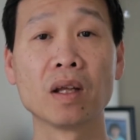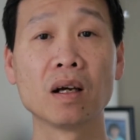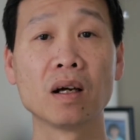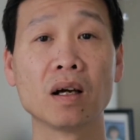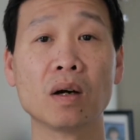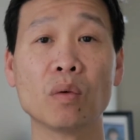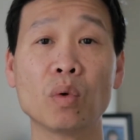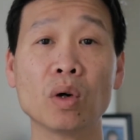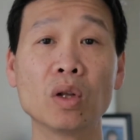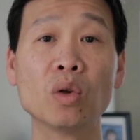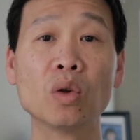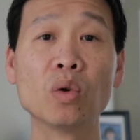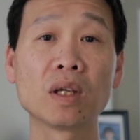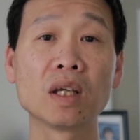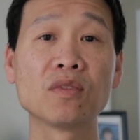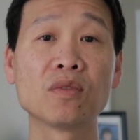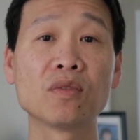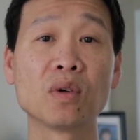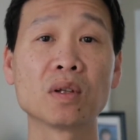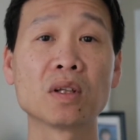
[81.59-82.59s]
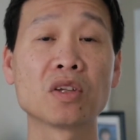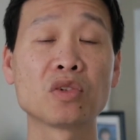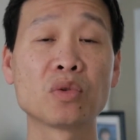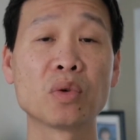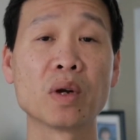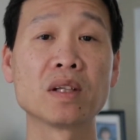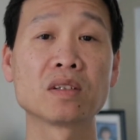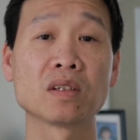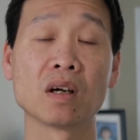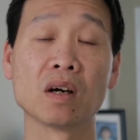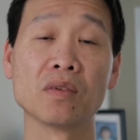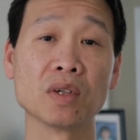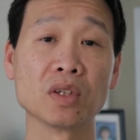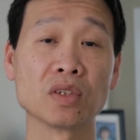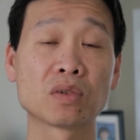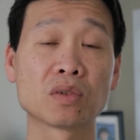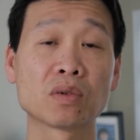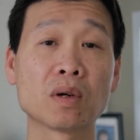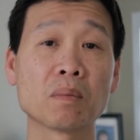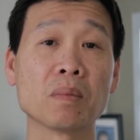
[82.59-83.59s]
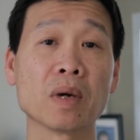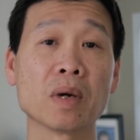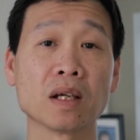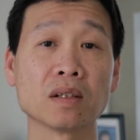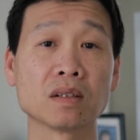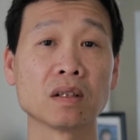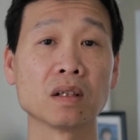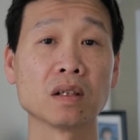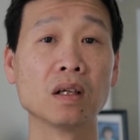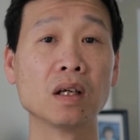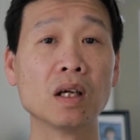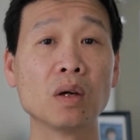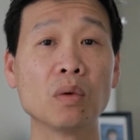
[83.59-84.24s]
We're looking for the traits of a Scrum Master.